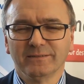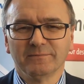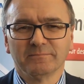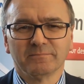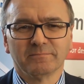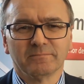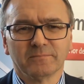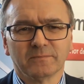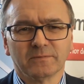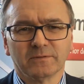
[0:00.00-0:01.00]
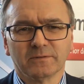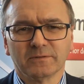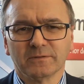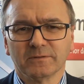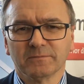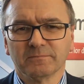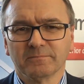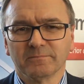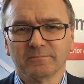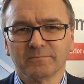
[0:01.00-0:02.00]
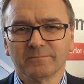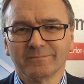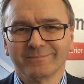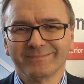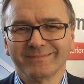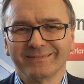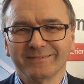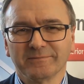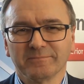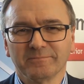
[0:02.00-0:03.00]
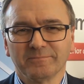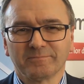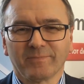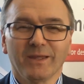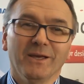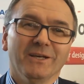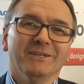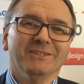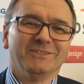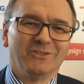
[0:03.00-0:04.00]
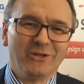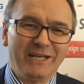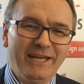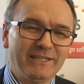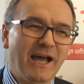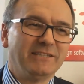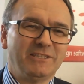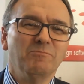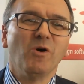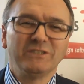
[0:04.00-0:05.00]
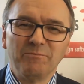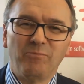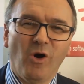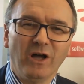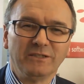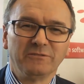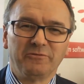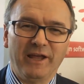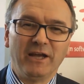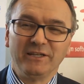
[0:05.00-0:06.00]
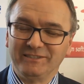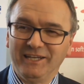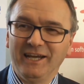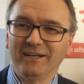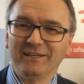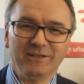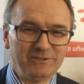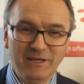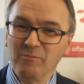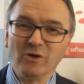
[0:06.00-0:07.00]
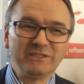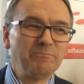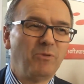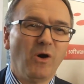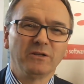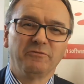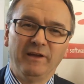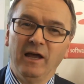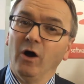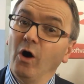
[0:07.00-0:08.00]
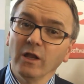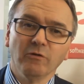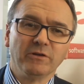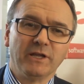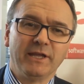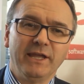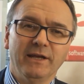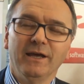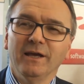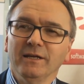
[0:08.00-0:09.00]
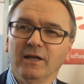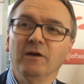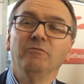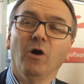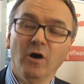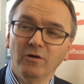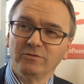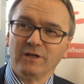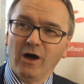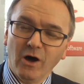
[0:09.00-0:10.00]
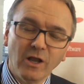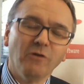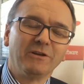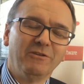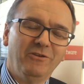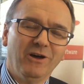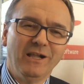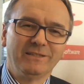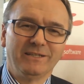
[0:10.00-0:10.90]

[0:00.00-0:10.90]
Uh, what's your expectation and what's your plan? So the Ligna is the most important fair this year, the most important fair all over the year, uh, world, all over the world,